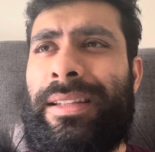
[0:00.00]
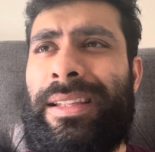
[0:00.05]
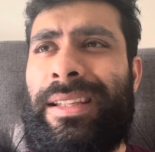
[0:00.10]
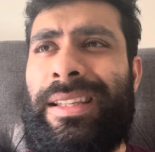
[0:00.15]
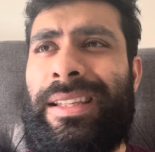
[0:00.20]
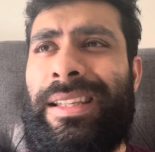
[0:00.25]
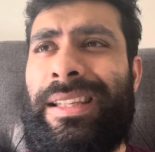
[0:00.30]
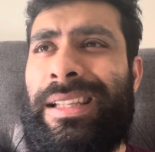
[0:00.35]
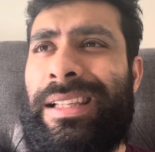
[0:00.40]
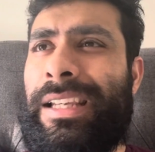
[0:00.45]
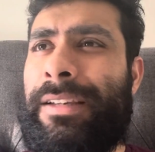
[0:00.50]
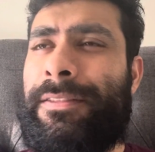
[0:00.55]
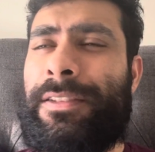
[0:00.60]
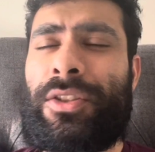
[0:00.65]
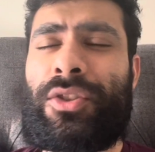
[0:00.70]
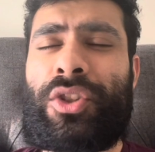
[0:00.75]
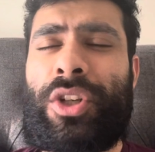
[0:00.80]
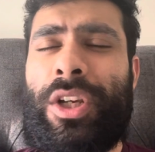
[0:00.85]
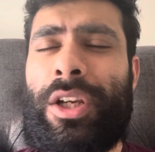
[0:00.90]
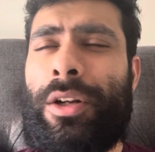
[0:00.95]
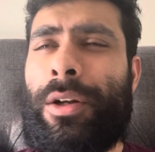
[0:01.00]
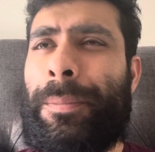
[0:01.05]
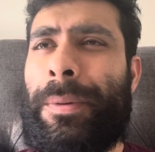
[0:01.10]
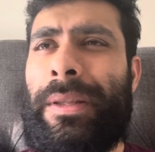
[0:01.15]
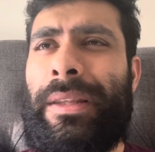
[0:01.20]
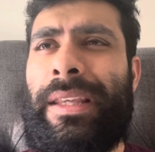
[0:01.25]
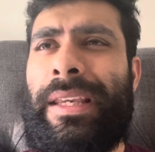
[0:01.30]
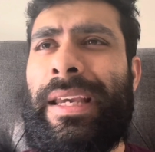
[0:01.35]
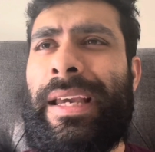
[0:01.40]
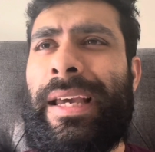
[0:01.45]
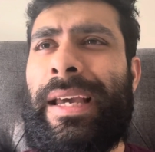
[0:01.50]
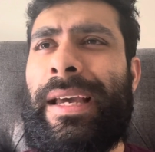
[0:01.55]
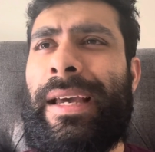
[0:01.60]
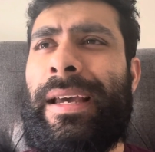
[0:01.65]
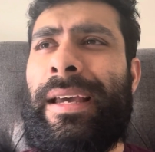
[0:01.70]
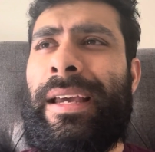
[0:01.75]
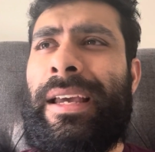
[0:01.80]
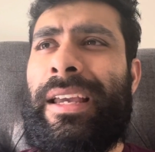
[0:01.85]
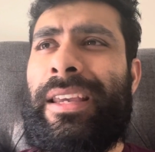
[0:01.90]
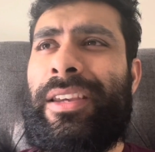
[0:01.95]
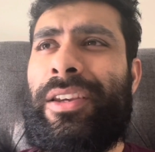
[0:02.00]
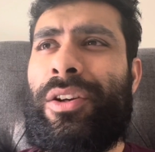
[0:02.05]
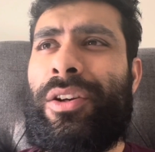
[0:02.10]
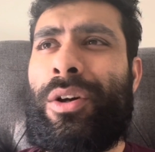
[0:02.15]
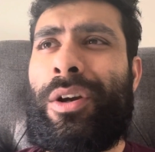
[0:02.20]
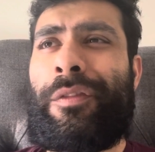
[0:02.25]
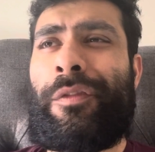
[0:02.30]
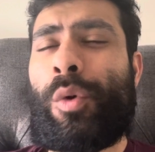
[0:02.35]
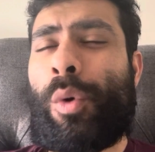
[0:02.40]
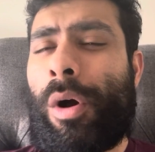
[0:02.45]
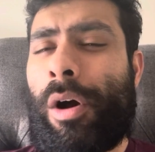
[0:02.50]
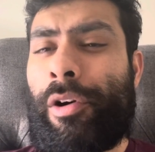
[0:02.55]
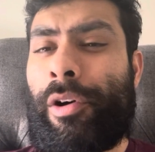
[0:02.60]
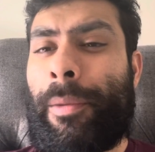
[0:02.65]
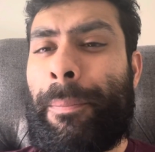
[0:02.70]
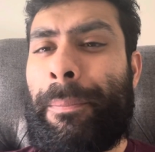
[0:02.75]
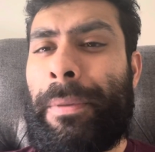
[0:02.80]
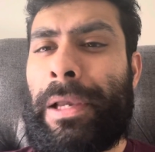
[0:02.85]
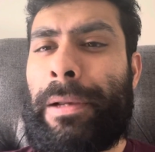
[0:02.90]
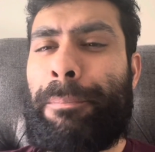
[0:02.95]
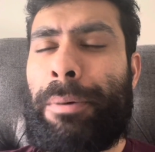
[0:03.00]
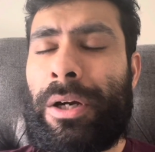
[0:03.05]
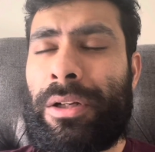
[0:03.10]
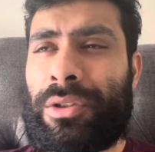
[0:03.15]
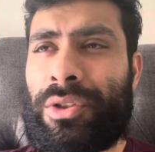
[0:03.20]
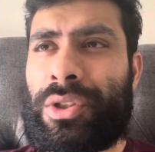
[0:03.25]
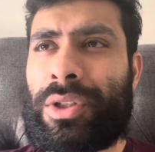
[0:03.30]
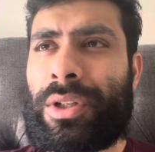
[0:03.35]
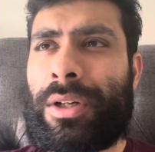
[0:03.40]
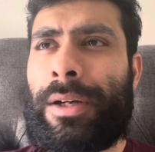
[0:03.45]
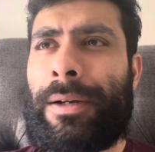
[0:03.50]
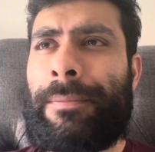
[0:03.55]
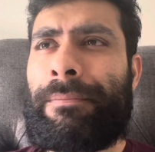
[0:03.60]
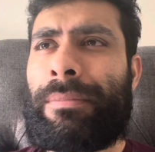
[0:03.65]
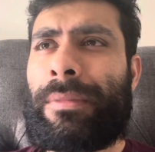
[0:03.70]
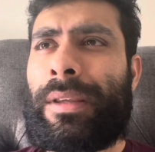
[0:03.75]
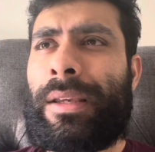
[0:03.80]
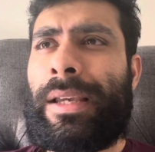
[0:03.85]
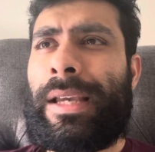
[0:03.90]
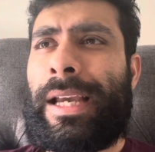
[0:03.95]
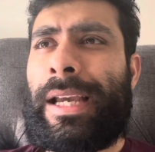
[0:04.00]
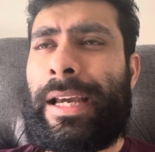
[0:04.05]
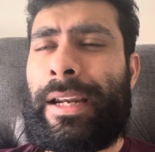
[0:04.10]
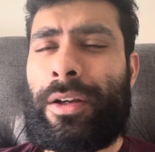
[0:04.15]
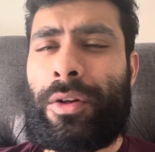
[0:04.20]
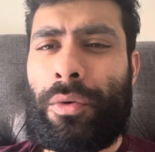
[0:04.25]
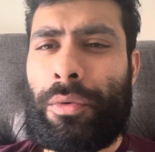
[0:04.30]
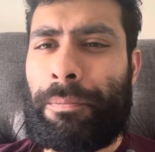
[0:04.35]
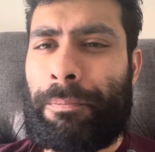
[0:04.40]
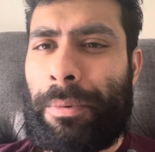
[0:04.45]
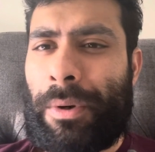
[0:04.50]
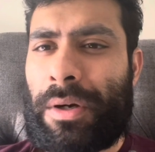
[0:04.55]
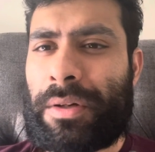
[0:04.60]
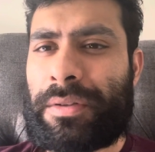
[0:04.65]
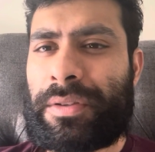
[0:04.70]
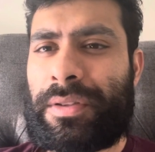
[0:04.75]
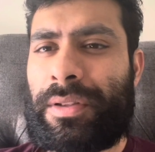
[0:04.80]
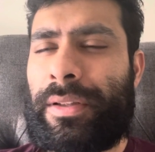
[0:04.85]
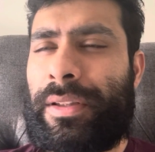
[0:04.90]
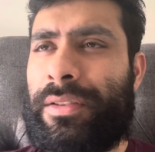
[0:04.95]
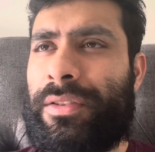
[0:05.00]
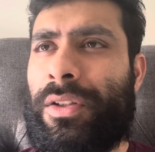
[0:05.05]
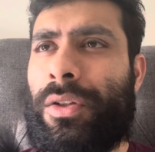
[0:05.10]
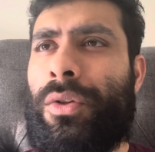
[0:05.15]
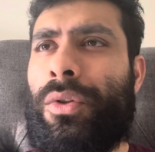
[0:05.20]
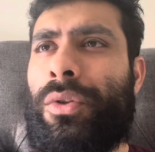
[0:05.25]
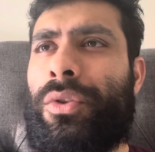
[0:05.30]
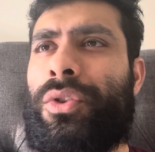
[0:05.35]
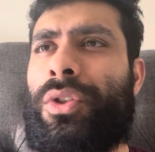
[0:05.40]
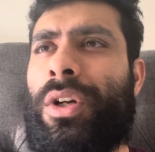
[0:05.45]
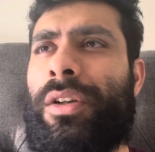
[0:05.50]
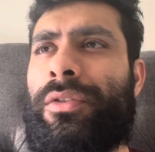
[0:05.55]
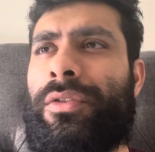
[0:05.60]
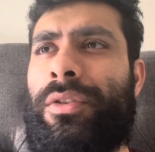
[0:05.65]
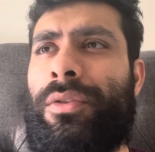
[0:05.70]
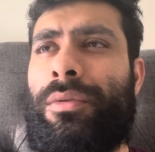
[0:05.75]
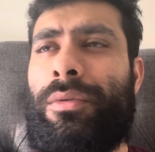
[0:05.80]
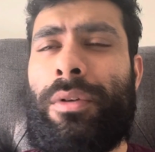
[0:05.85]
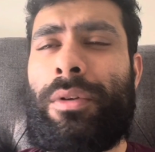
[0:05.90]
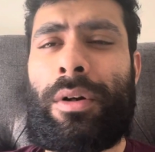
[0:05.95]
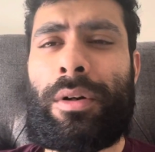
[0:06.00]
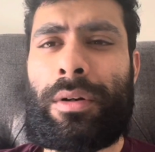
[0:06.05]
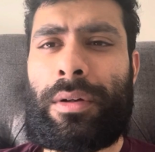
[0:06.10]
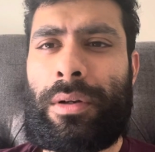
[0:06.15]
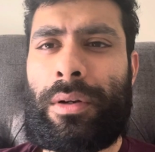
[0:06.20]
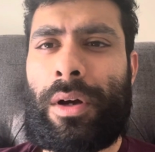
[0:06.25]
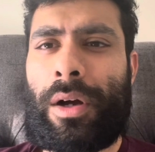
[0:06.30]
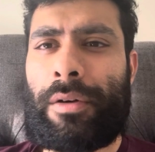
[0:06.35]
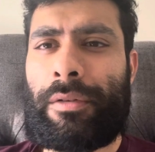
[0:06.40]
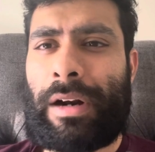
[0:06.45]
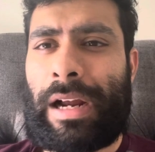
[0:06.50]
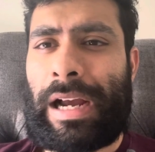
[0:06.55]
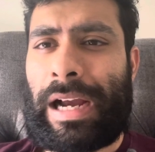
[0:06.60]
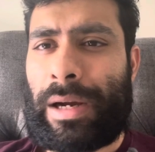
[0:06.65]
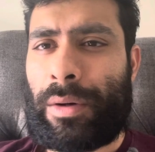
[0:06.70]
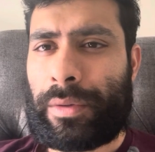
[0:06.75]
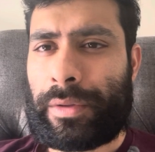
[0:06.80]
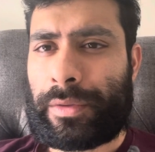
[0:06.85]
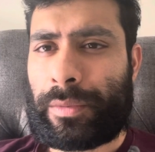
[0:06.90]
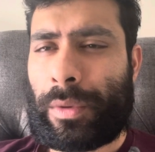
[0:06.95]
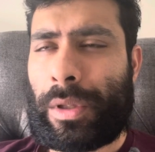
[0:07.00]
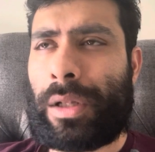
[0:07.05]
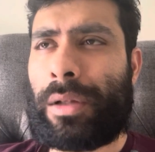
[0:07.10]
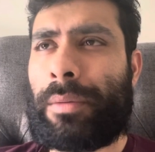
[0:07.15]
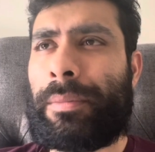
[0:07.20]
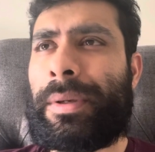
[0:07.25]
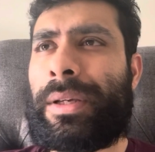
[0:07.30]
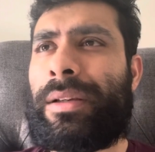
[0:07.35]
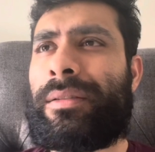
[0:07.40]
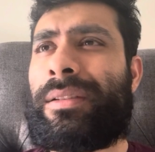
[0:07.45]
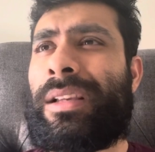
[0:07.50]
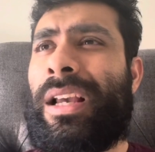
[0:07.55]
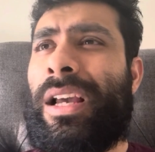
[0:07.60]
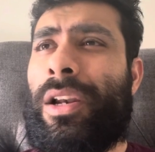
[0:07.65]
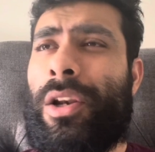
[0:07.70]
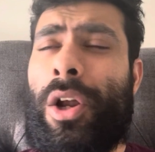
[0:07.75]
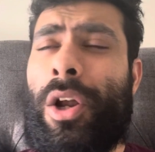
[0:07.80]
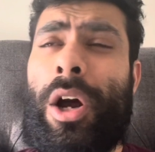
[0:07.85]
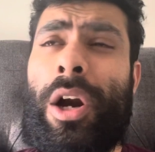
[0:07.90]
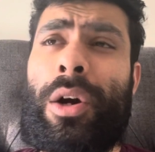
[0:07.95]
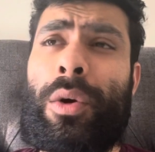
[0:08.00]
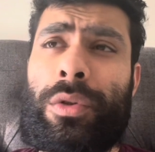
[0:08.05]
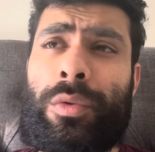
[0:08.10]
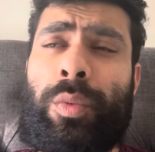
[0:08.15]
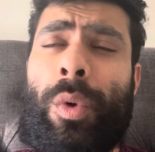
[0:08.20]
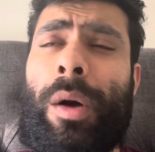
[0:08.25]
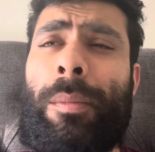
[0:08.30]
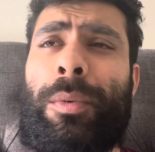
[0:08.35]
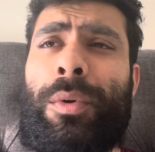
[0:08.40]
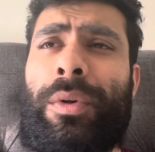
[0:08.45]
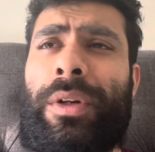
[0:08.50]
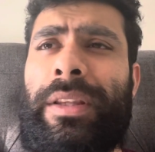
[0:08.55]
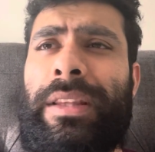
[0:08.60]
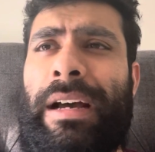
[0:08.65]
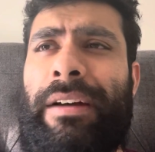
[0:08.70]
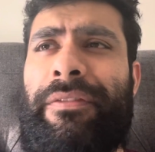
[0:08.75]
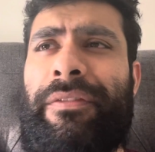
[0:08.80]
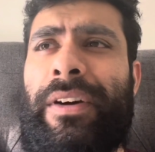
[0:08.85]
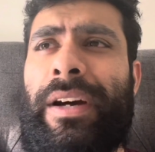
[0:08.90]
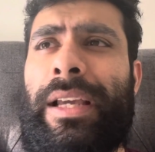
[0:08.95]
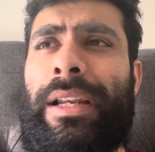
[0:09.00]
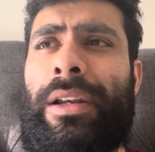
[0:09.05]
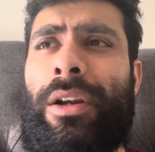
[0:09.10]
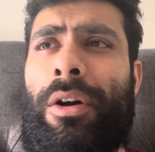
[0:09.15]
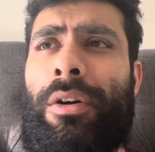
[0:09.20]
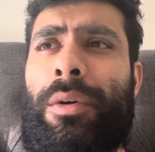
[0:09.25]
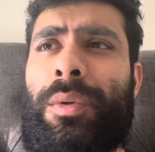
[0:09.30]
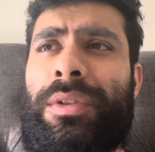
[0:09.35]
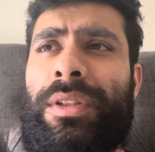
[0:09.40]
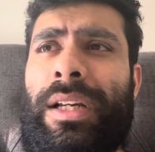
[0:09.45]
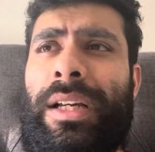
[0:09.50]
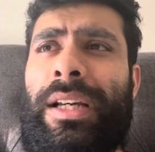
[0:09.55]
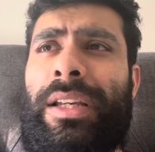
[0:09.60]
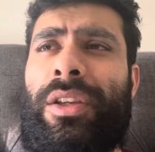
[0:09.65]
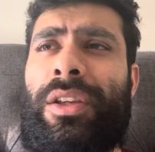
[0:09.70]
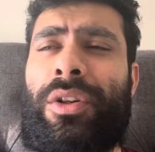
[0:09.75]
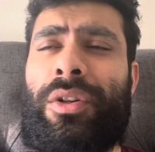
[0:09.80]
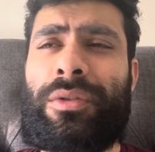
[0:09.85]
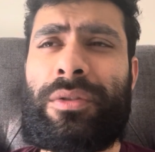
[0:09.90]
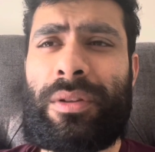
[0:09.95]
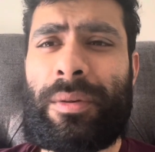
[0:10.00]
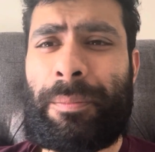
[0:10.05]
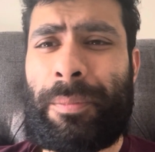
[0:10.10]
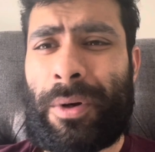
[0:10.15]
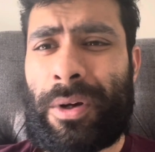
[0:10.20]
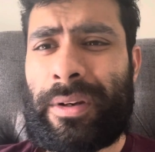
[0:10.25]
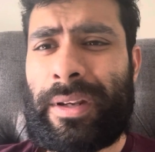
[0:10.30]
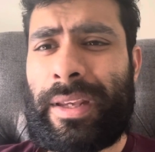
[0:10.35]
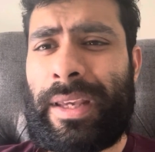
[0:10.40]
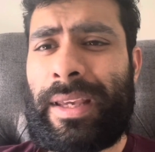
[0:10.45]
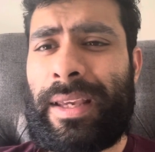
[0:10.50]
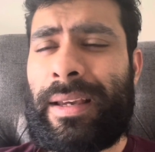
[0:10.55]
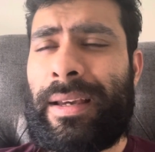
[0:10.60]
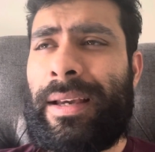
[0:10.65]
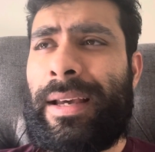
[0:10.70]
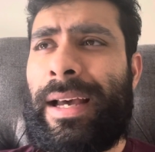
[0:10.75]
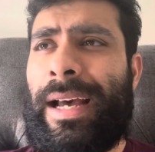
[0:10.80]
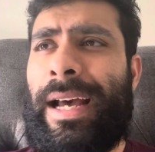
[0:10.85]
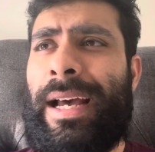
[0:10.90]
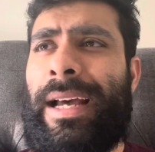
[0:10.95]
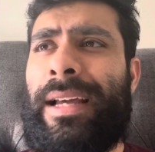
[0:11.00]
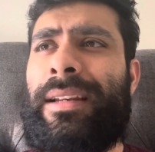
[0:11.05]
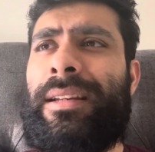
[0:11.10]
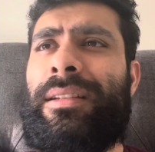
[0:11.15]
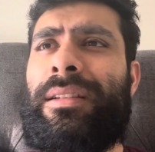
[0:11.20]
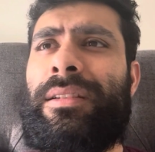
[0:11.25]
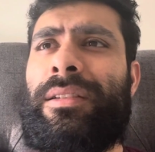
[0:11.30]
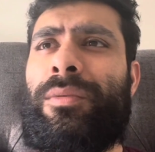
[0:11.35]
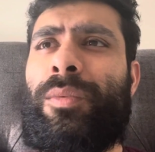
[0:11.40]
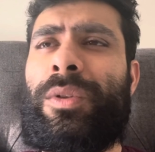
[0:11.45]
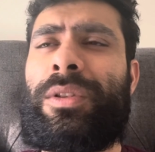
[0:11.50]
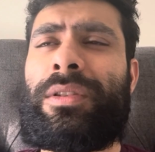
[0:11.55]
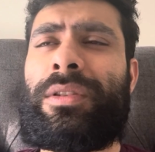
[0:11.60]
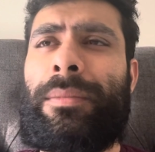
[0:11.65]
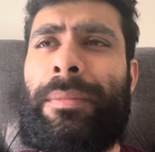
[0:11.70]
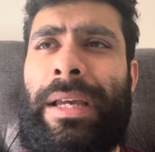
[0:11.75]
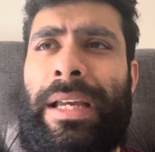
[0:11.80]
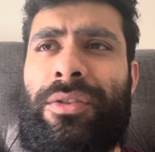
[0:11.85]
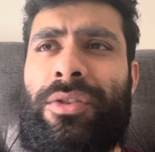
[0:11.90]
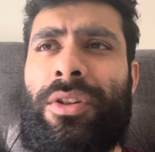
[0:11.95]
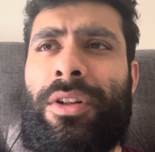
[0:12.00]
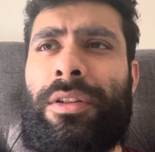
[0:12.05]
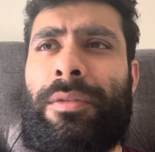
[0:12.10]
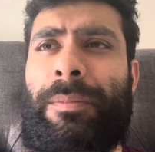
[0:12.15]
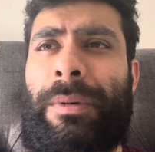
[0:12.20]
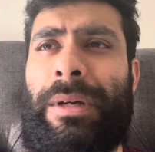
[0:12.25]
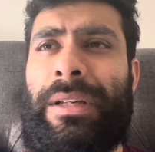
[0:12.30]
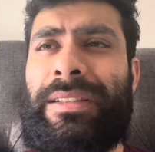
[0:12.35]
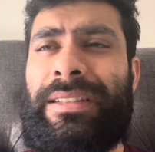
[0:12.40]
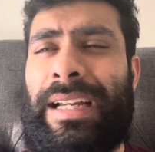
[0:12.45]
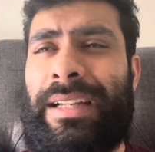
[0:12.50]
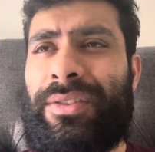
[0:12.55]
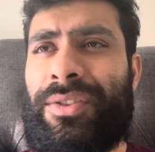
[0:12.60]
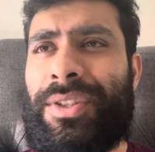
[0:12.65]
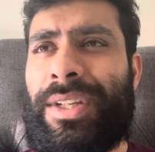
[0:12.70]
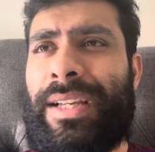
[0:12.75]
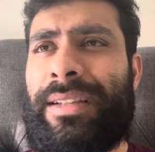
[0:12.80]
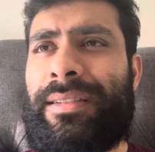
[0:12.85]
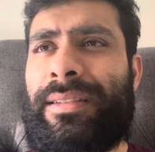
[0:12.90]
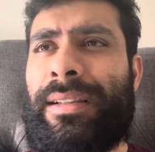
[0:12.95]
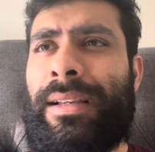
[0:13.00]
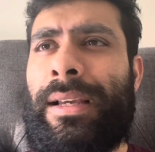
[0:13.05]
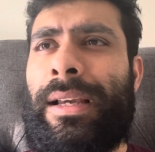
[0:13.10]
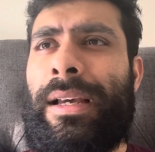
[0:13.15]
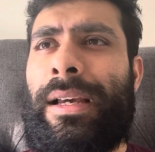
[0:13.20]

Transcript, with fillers: He leaves his chin up in the air. You know, if you are a big puncher and a good boxer, there's a good chance you knock Lara out as well because Lara was wobbled in that fight. Lara was hurt, you know, to the body and with some headshots by Sanchez.